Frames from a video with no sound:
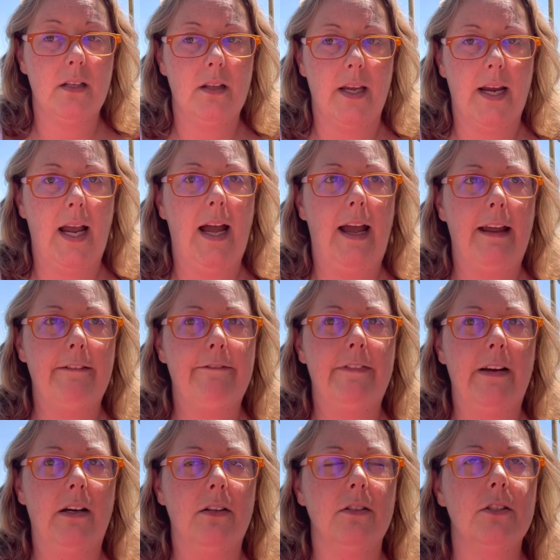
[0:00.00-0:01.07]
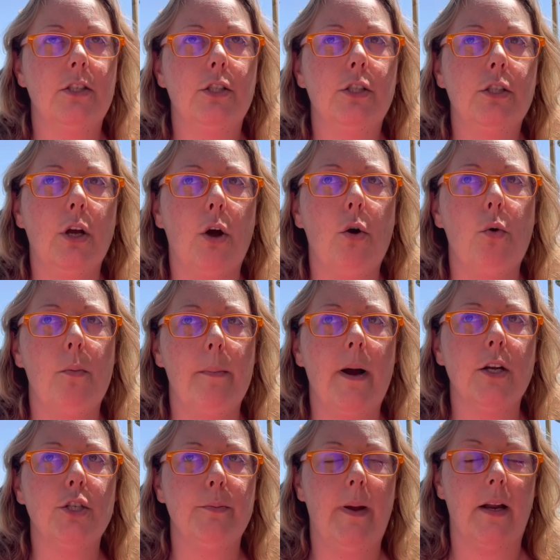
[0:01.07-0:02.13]
Like I felt so
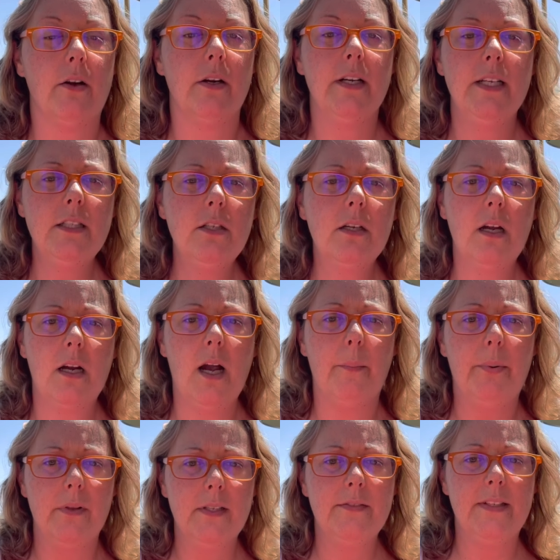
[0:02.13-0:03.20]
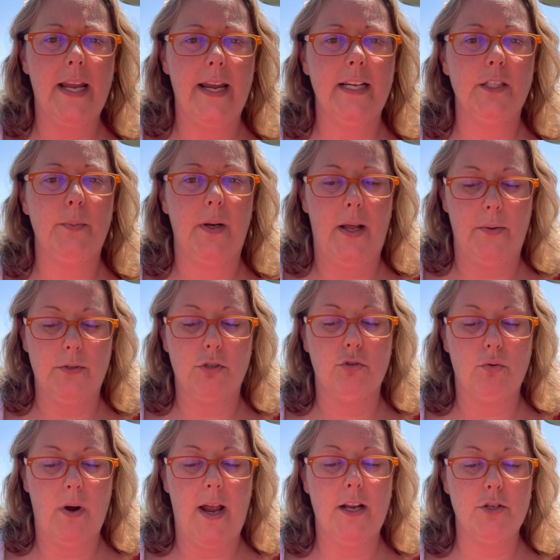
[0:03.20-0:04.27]
much better. And it took a couple of days, but I was
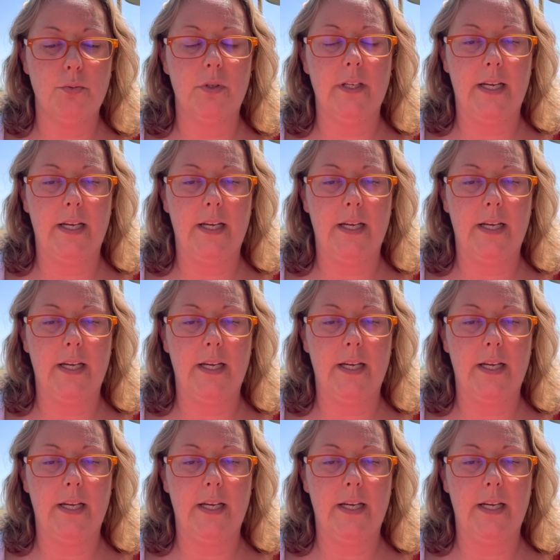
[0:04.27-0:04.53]
gradually